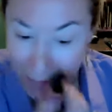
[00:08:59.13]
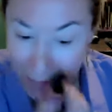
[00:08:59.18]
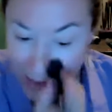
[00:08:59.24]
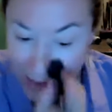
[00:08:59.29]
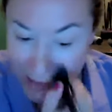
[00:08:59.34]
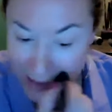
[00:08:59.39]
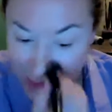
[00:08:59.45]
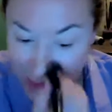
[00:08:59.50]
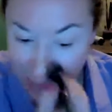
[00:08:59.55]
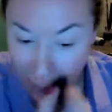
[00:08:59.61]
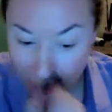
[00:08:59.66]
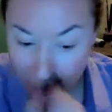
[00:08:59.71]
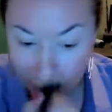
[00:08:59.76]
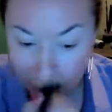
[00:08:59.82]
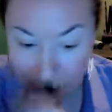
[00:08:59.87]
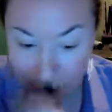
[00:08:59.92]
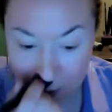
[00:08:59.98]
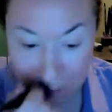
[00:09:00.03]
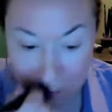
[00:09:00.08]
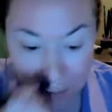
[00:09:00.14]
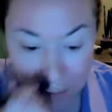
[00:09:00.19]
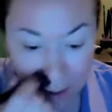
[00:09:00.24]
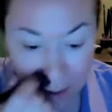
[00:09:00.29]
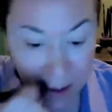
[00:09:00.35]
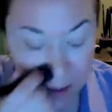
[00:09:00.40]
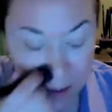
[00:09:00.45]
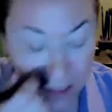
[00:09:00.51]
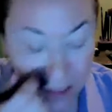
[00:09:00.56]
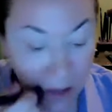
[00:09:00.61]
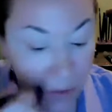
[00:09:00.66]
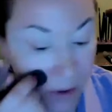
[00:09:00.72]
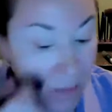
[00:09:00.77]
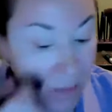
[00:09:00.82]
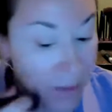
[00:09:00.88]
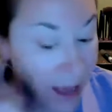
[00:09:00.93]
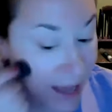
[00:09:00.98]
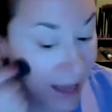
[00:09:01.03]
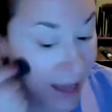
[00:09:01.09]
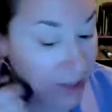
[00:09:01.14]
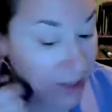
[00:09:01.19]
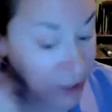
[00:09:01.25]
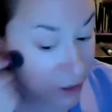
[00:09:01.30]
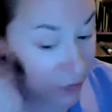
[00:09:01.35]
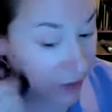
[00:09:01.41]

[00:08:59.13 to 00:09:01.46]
It's important that we match your